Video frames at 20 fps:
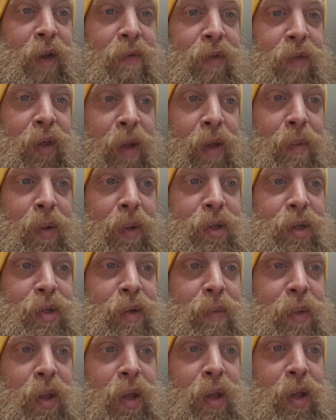of the image.
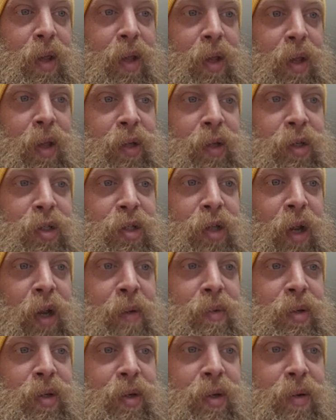It's
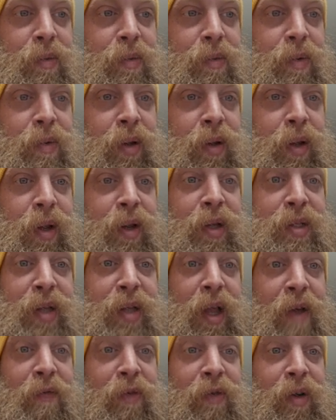shaped,
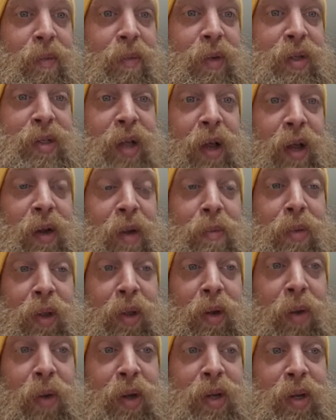it's not
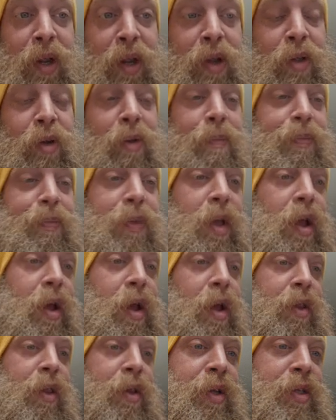completely rectangular.
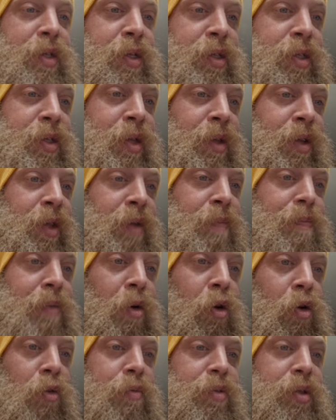This is the
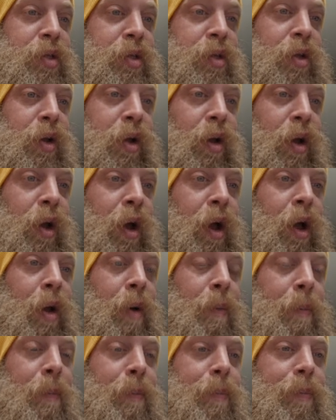Pope's
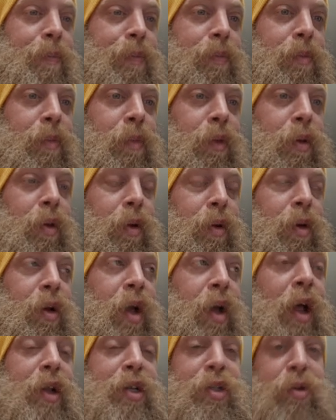
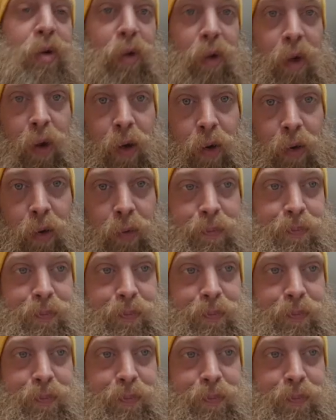concert hall.